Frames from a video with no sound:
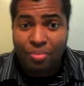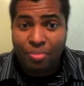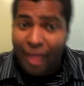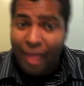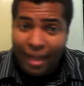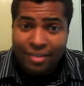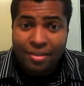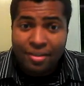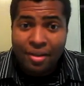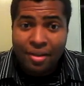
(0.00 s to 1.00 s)

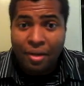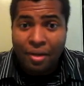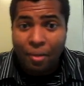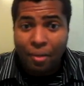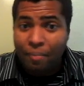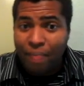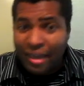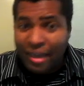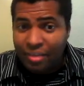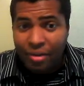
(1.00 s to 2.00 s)
plants,
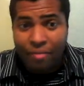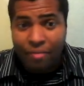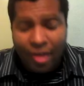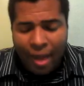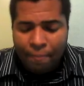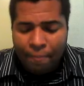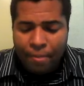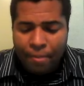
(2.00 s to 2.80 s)
bacteria, fungi.